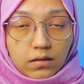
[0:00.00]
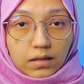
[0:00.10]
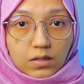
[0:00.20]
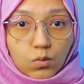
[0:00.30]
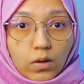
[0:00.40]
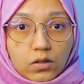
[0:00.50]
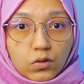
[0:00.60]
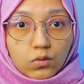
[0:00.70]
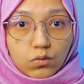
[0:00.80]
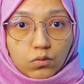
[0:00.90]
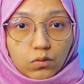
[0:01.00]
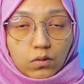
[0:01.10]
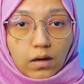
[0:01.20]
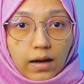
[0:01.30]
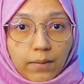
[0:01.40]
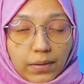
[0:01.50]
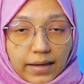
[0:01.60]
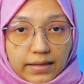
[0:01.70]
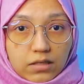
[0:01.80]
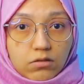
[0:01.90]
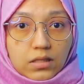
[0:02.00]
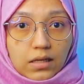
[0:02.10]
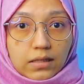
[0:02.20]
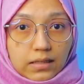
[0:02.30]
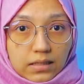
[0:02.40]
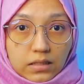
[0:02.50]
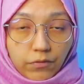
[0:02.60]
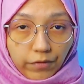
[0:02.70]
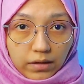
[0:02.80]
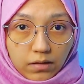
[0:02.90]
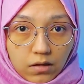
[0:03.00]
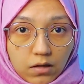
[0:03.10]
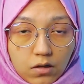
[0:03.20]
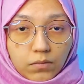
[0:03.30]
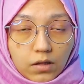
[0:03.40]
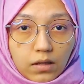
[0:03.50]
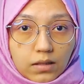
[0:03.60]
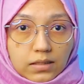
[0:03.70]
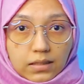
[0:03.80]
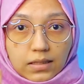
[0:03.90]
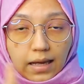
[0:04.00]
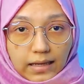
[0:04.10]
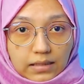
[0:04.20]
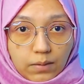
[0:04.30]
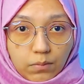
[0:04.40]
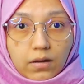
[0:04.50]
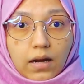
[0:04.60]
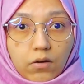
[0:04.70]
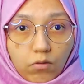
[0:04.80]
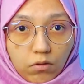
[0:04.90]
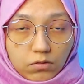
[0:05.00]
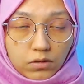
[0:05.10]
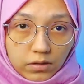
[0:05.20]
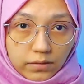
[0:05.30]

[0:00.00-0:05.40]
That's why you are planning to study this field. Okay, this is the example I wrote.